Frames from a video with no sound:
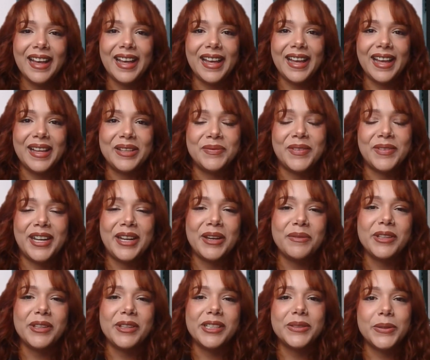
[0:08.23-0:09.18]
My
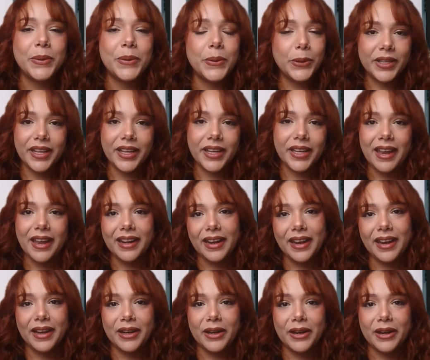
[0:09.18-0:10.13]
name is Juliana,
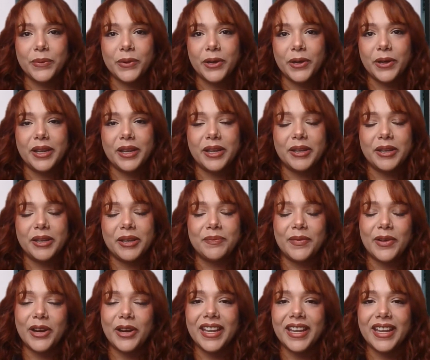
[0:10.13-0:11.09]
and I work in
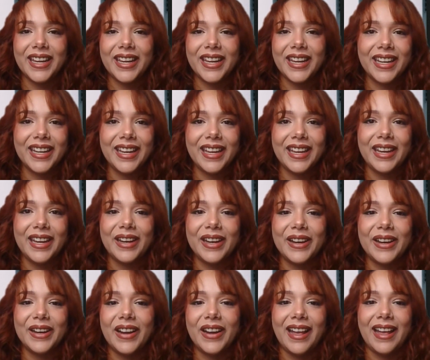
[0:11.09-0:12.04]
marketing
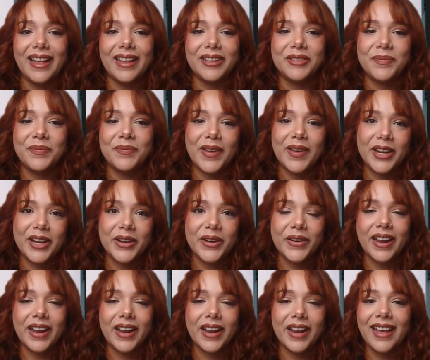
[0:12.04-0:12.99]
here at
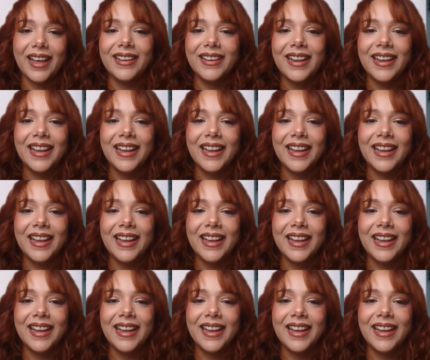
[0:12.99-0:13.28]
MicroCAD.